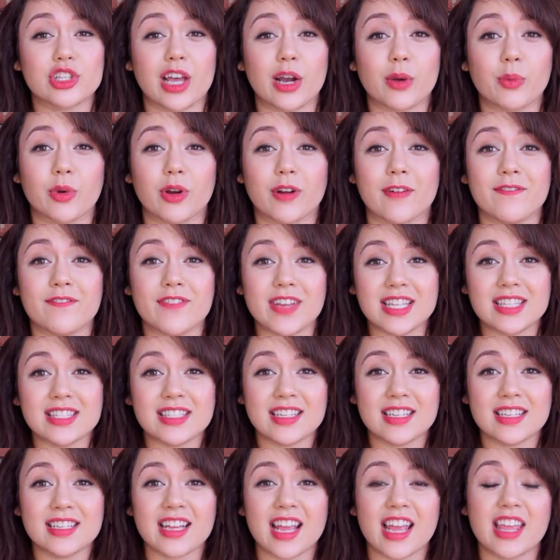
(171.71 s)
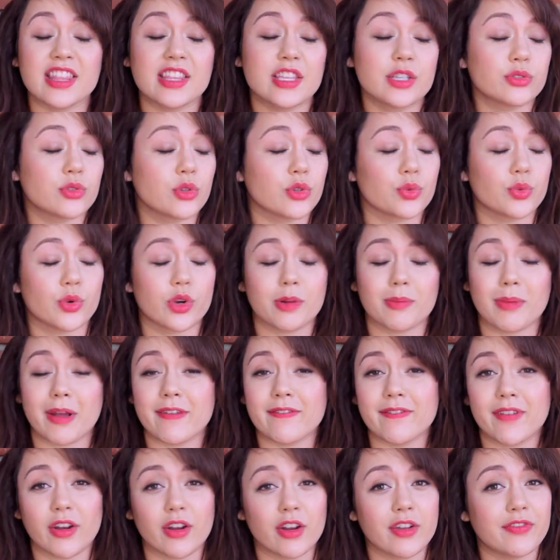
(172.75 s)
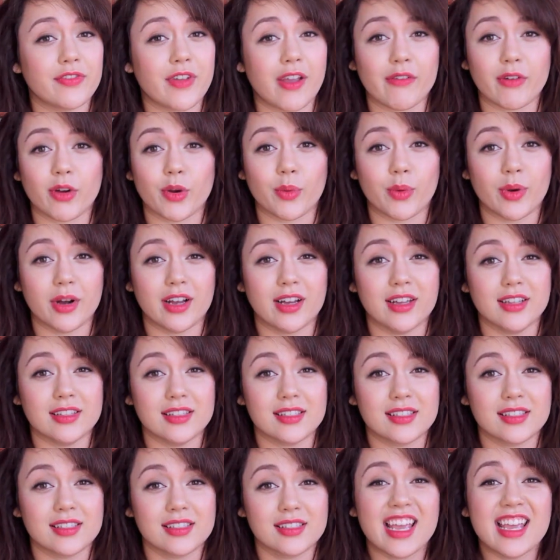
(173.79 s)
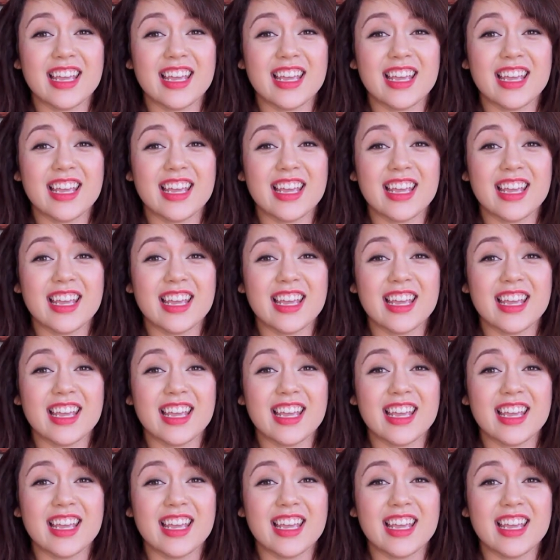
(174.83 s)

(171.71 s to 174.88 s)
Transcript: that were invented and this was one of my very favorite ones.